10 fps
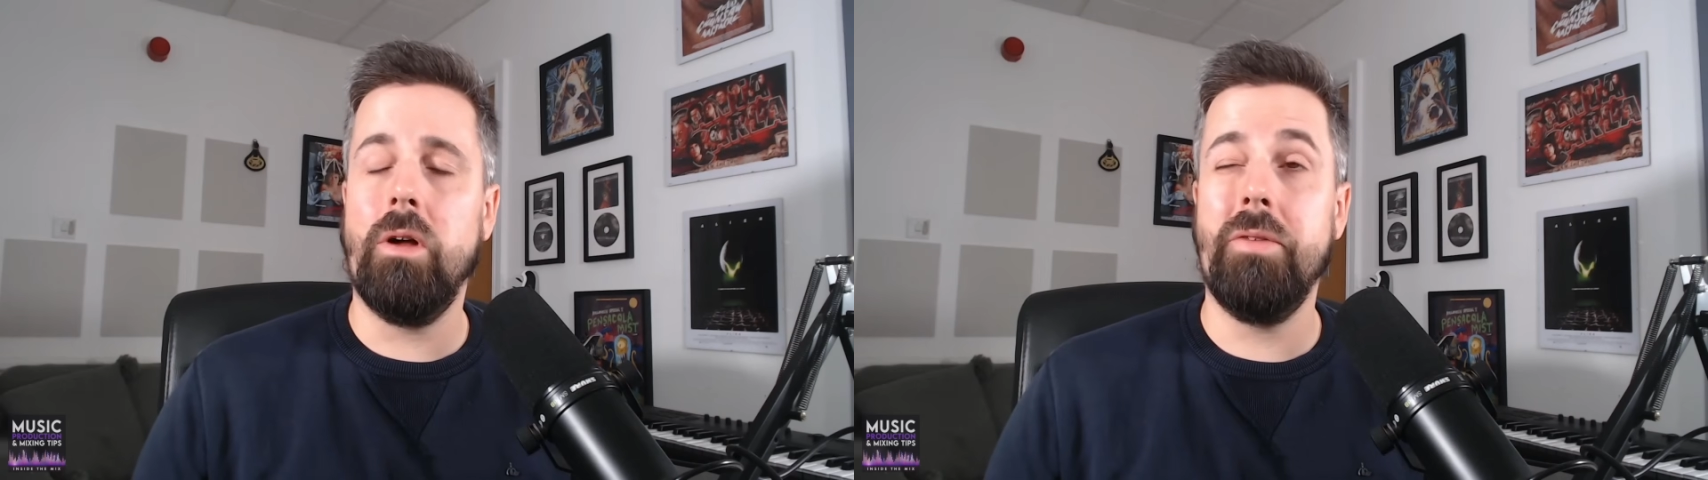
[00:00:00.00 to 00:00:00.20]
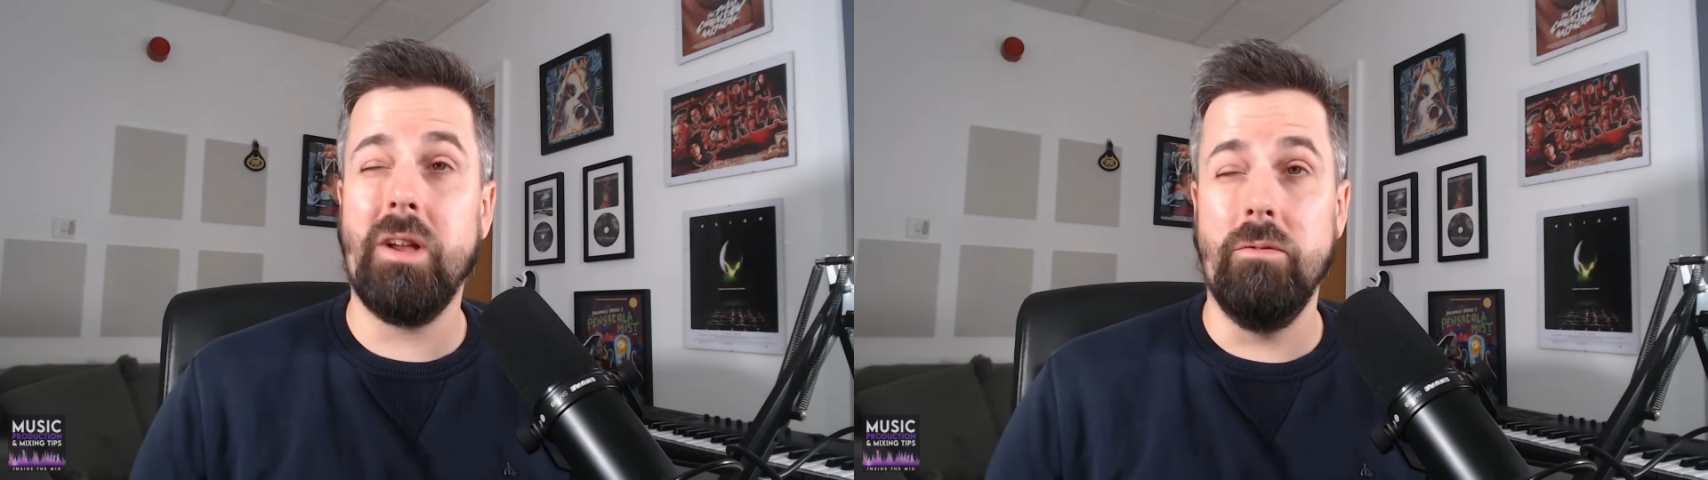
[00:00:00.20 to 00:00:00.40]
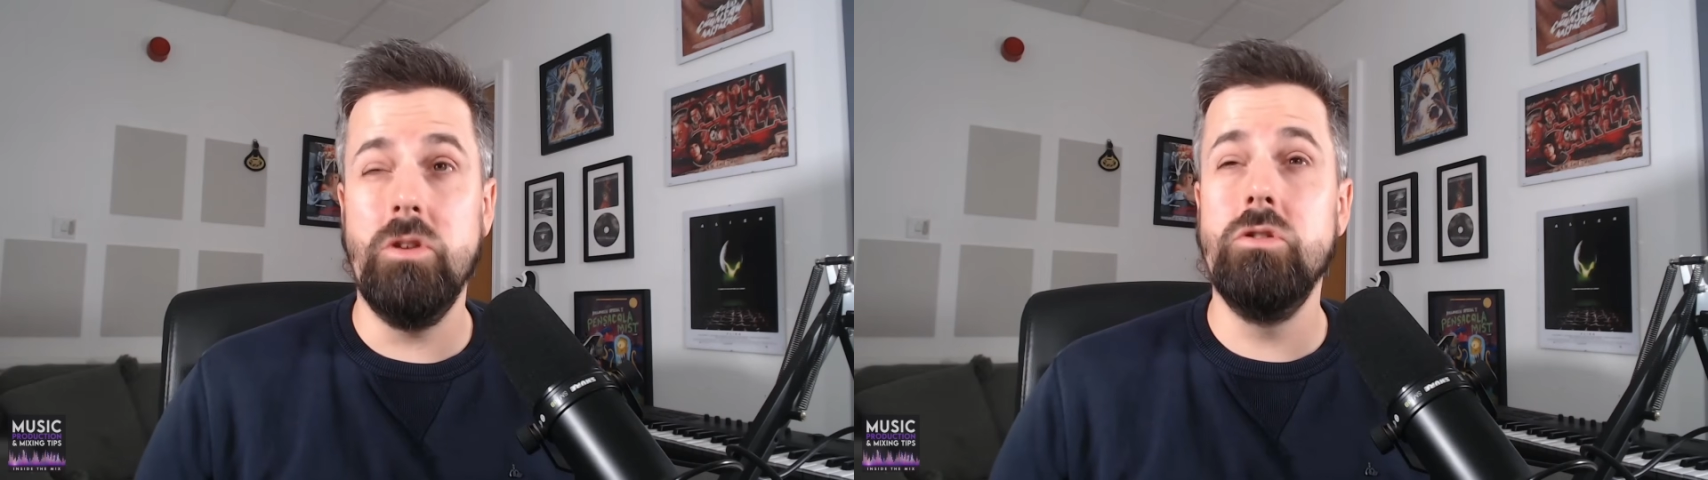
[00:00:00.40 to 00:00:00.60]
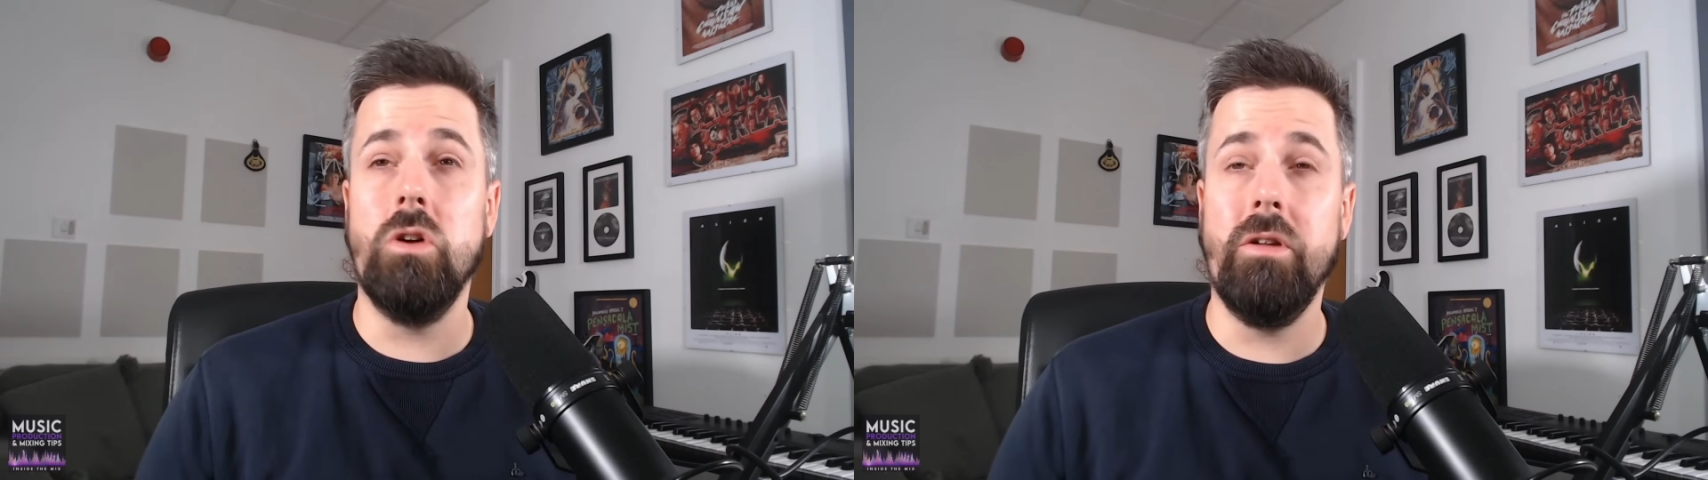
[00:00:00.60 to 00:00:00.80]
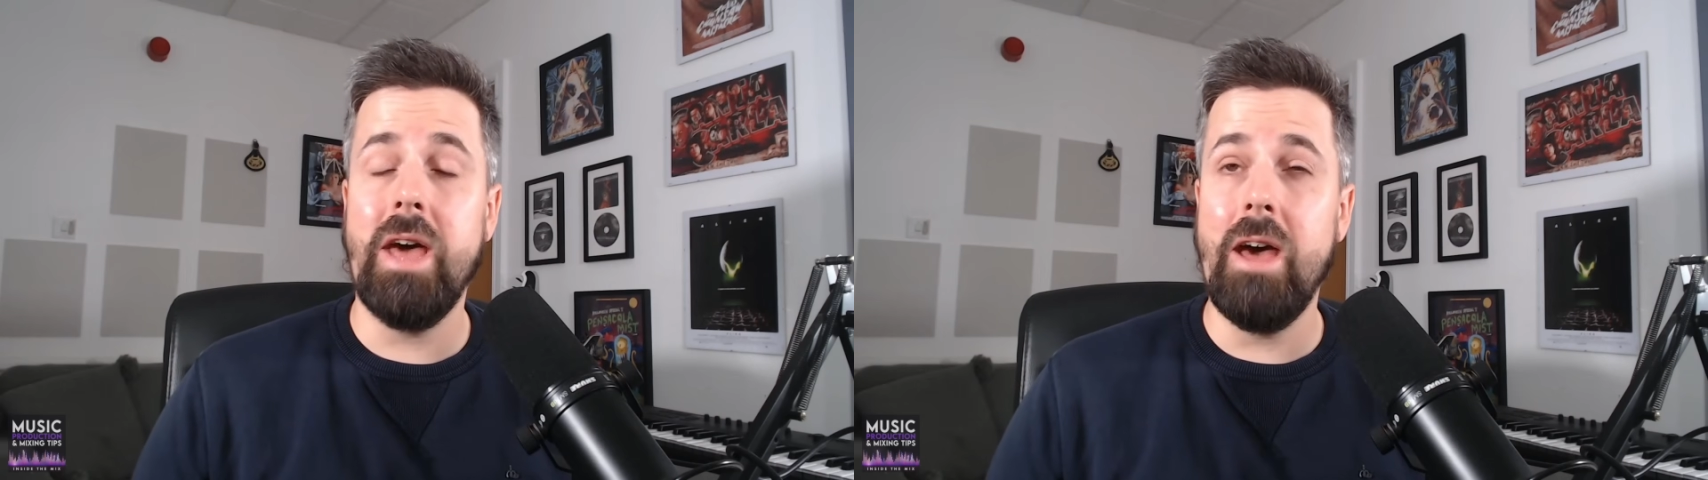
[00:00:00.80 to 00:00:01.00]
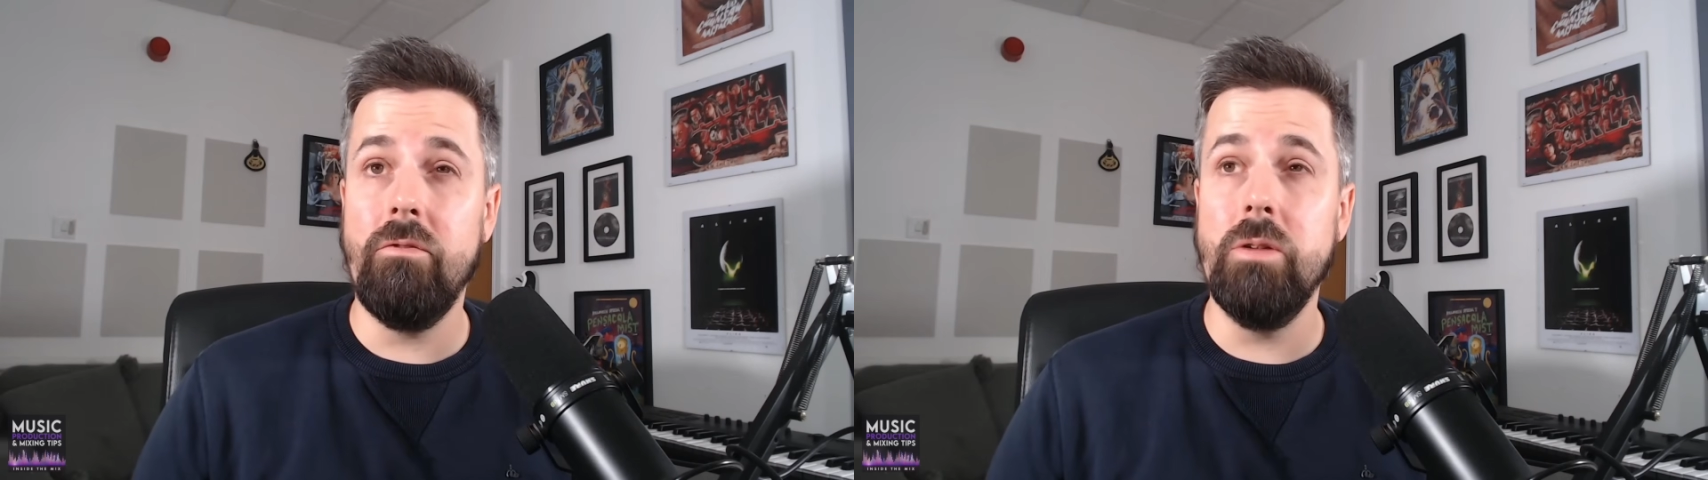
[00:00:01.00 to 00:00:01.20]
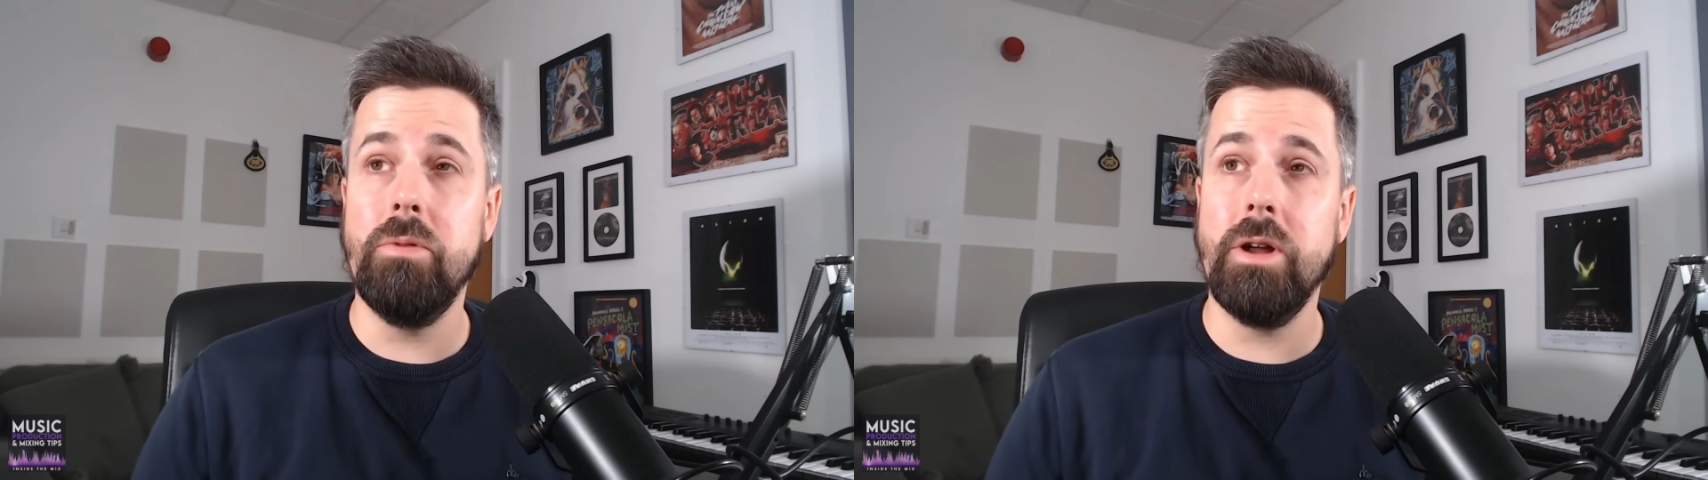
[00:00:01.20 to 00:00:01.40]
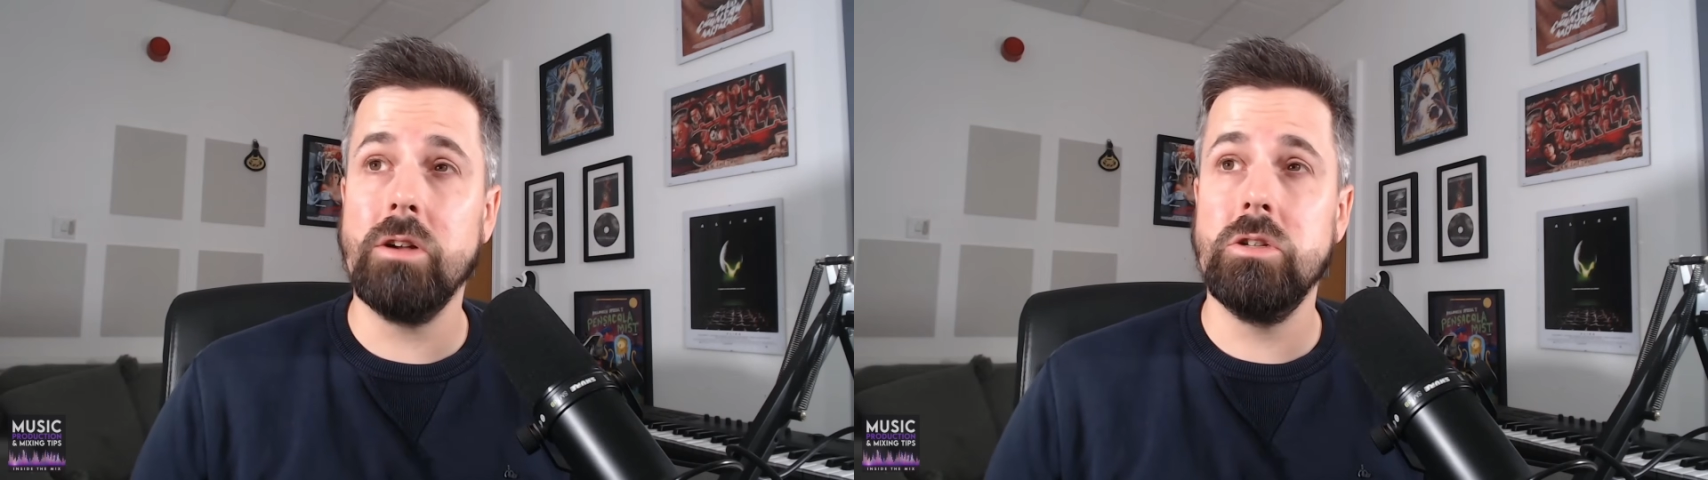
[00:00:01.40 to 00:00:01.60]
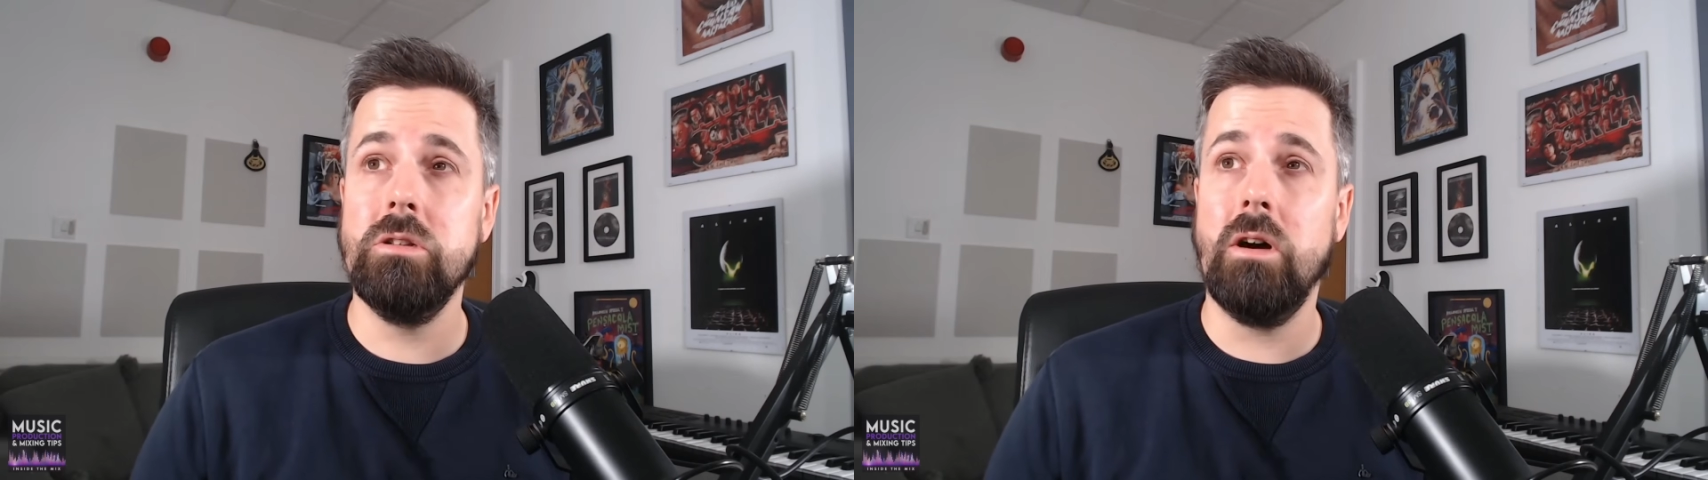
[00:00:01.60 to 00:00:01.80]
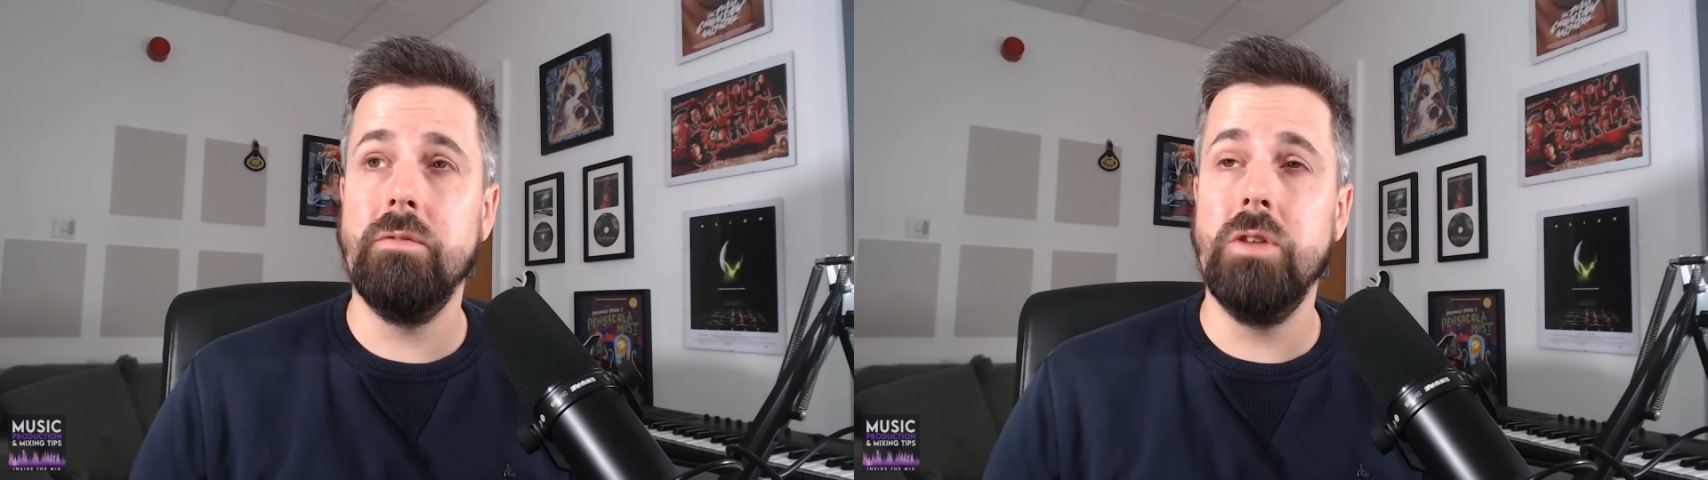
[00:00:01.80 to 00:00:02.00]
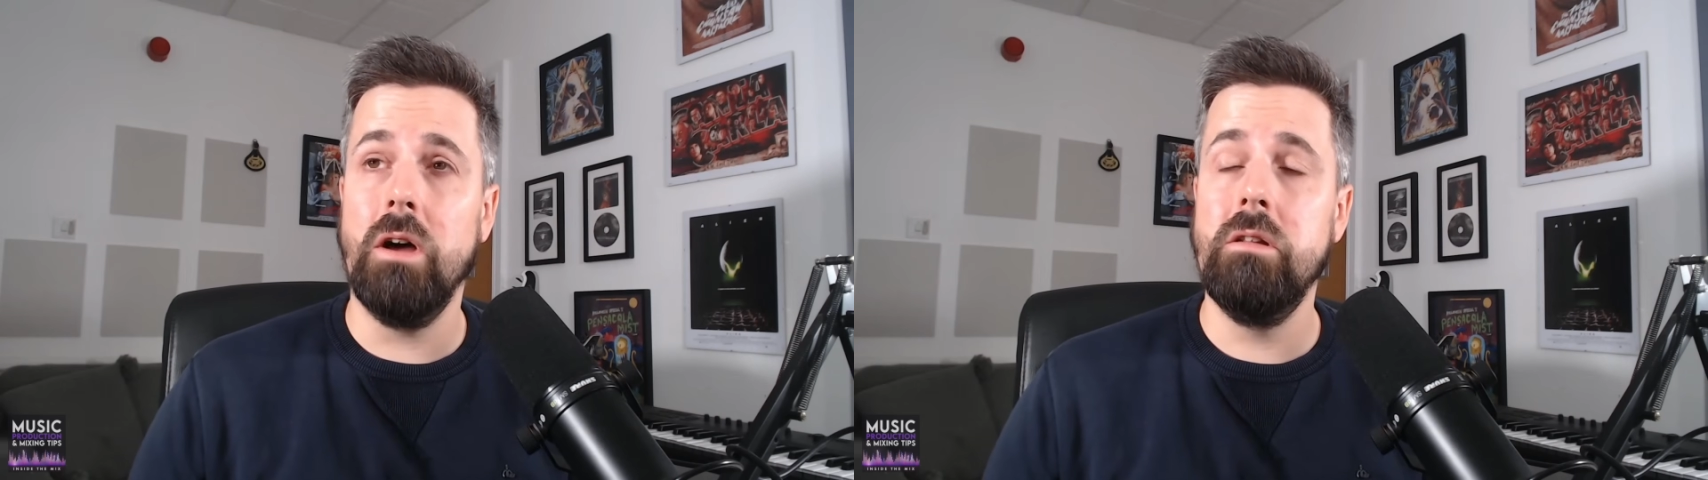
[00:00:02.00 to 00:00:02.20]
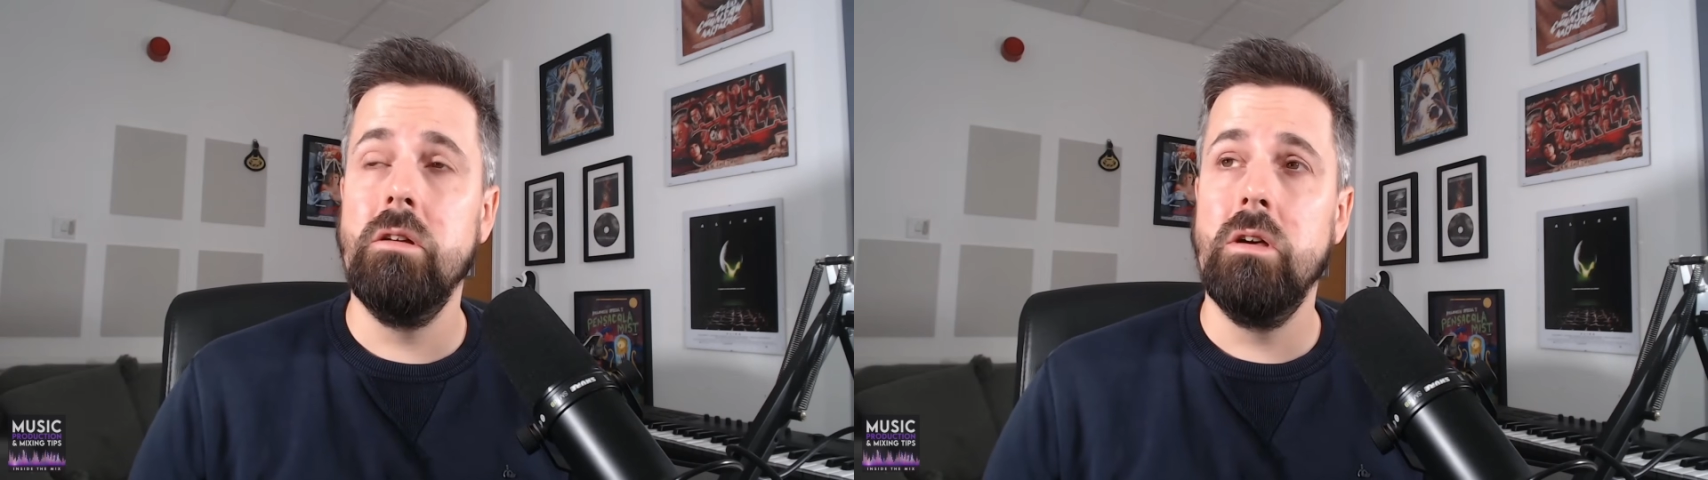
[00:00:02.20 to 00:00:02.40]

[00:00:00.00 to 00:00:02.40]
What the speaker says: I think I've used it on every production that I've done